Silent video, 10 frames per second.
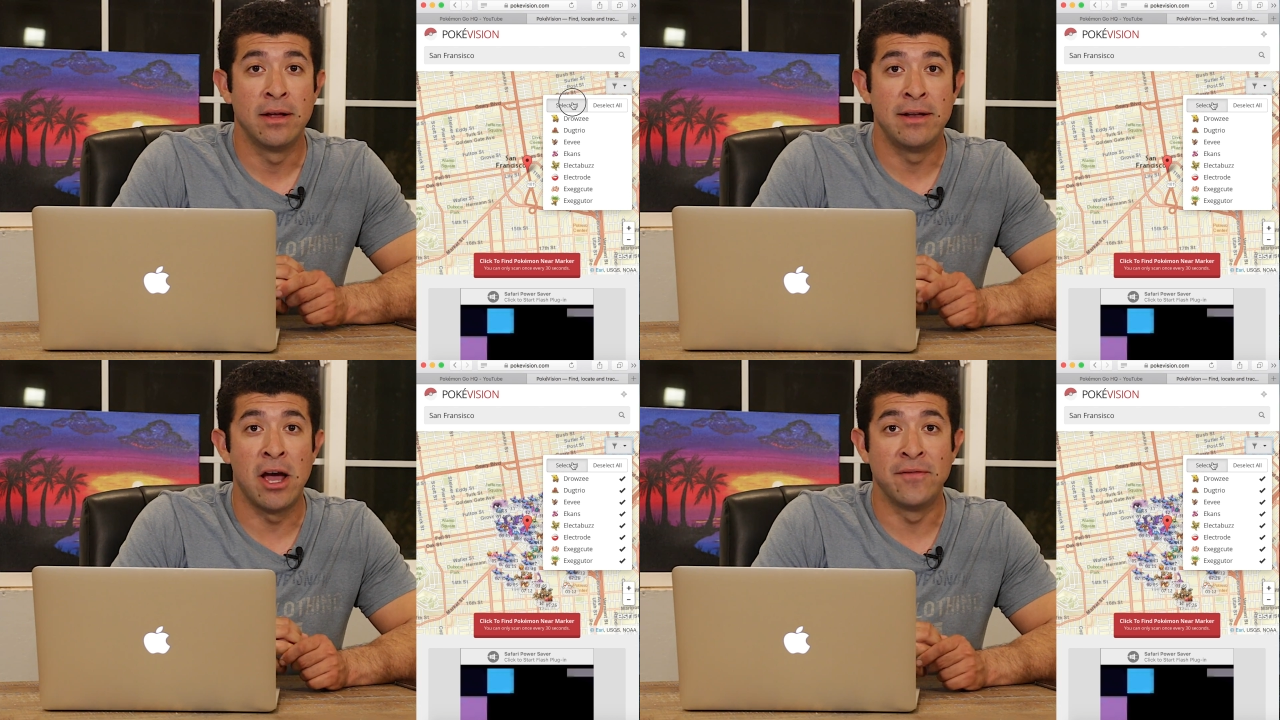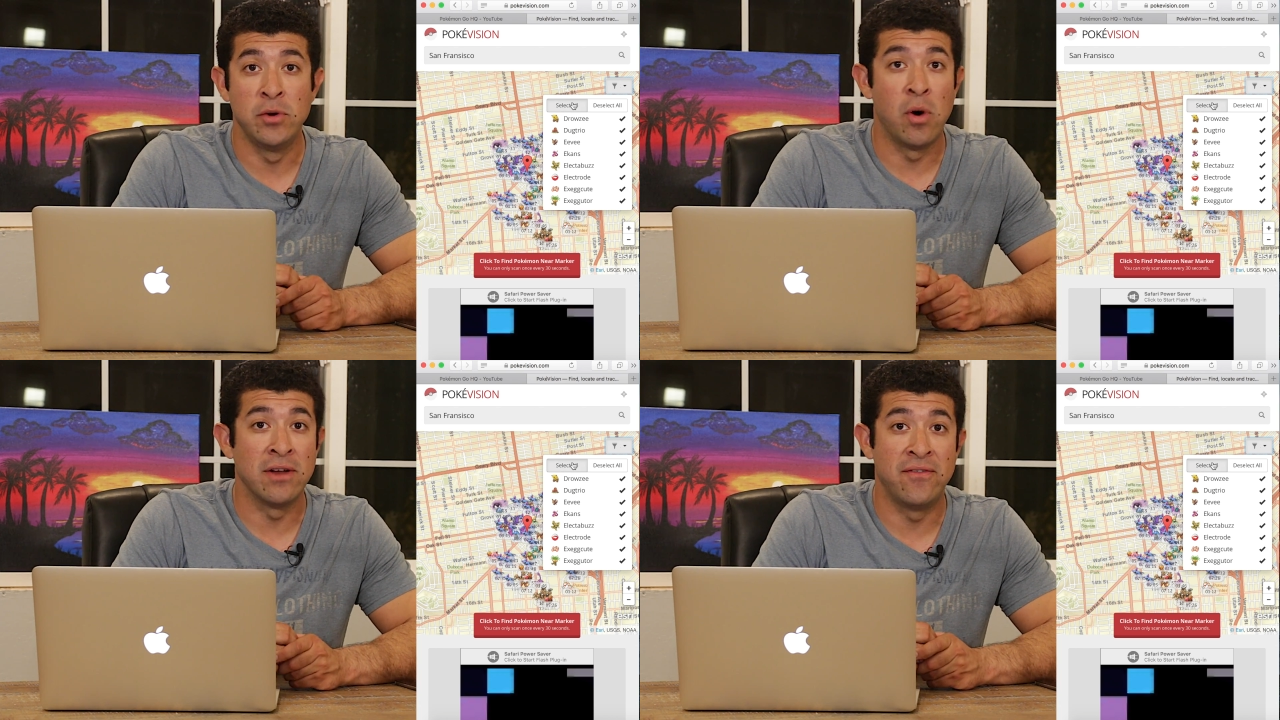Now, if
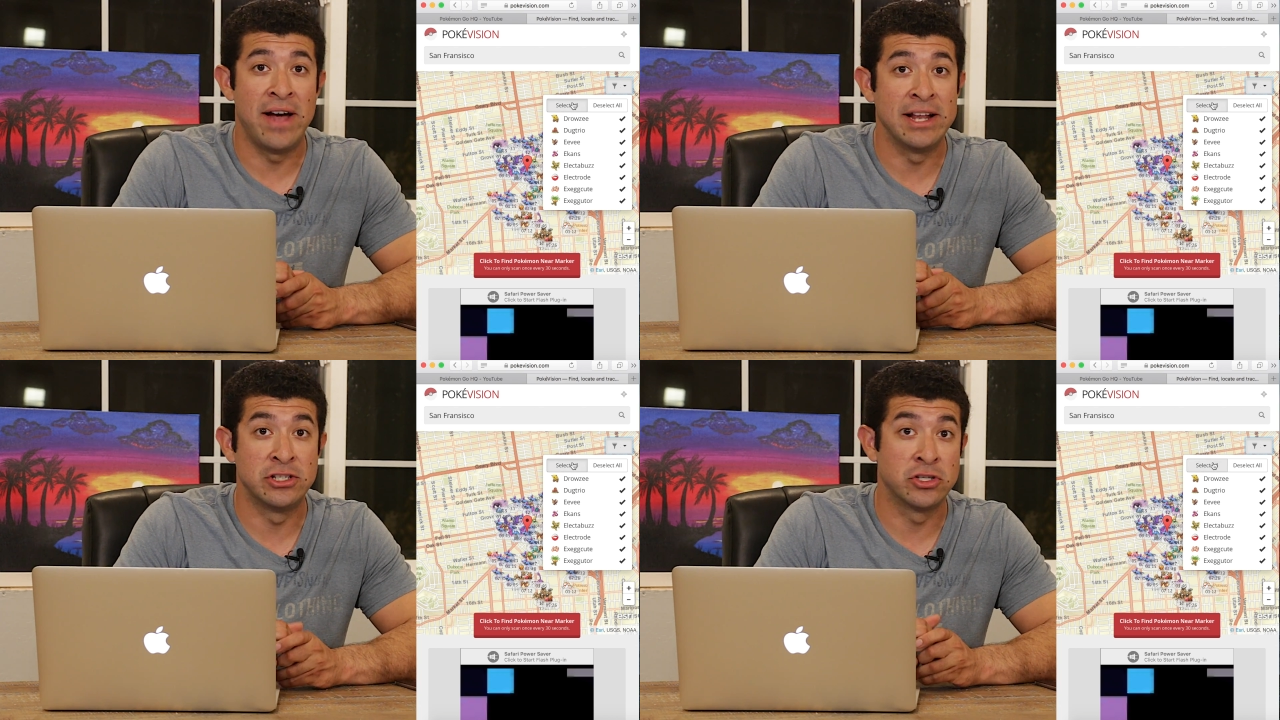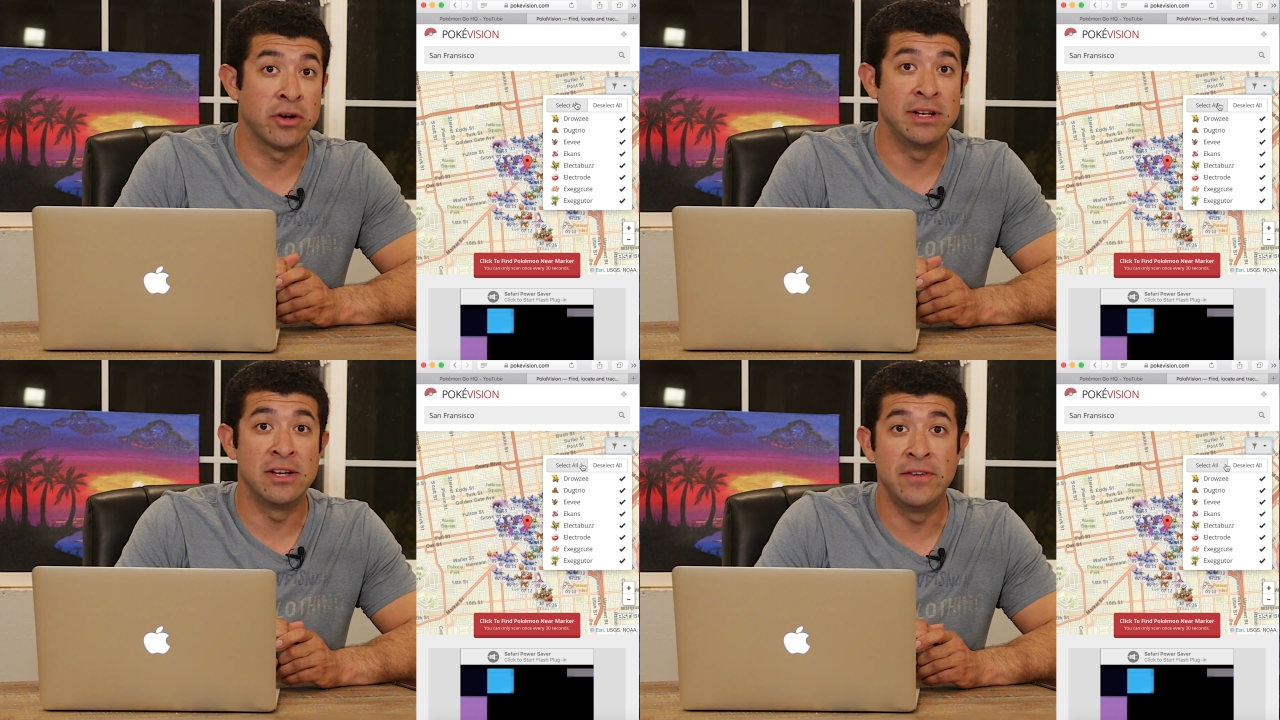you want to find
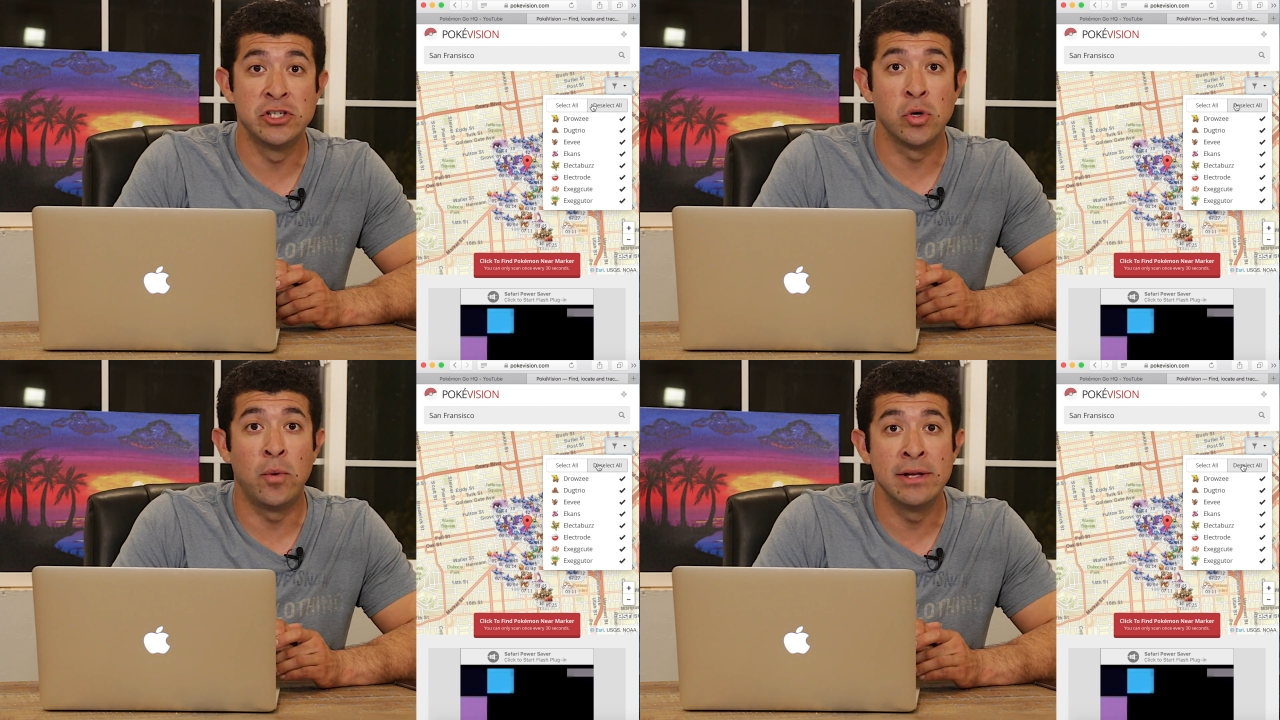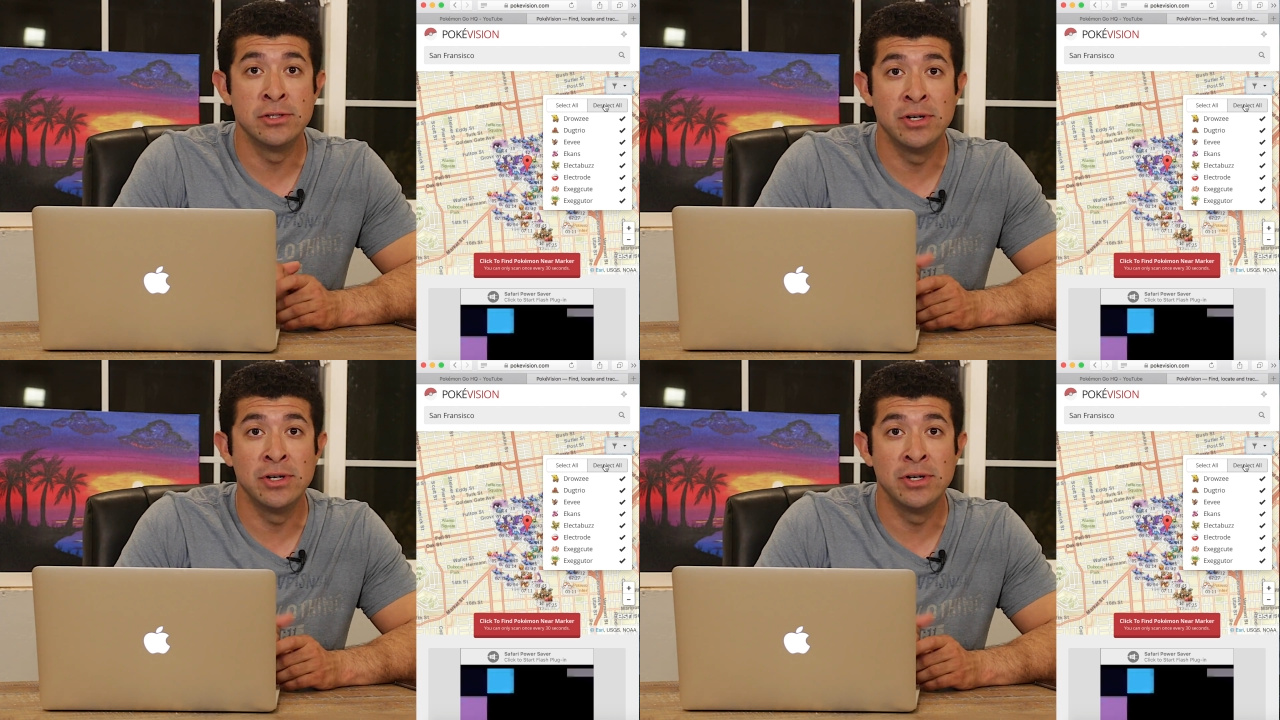certain individual ones,